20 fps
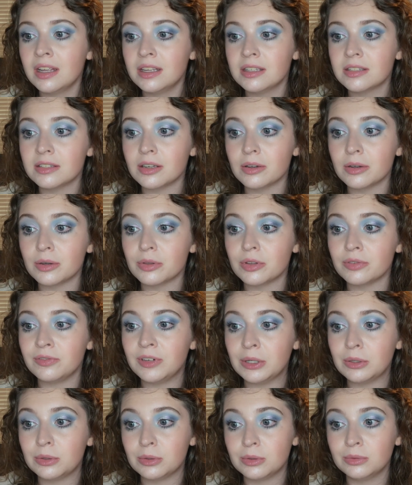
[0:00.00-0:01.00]
So the
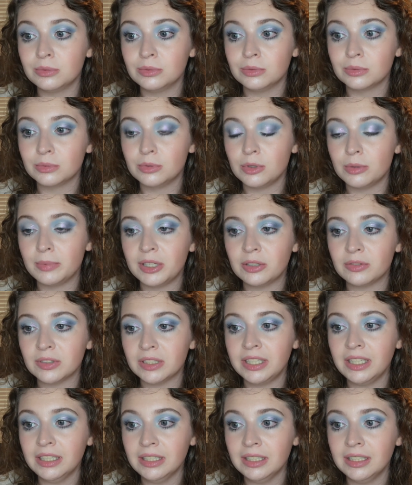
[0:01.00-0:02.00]
phone will be over
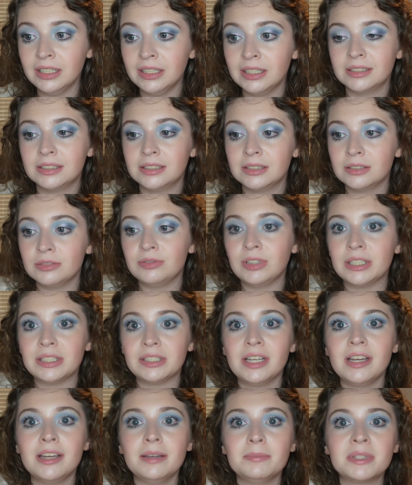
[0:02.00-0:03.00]
here. Fun
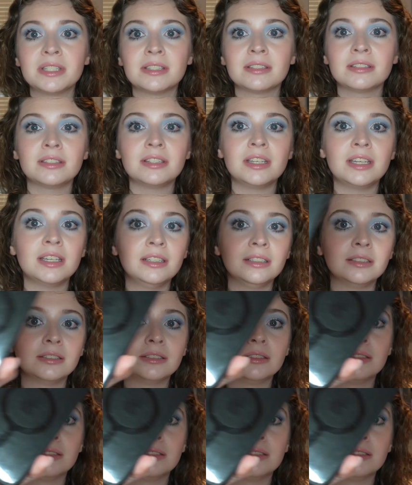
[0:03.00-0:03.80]
times, see?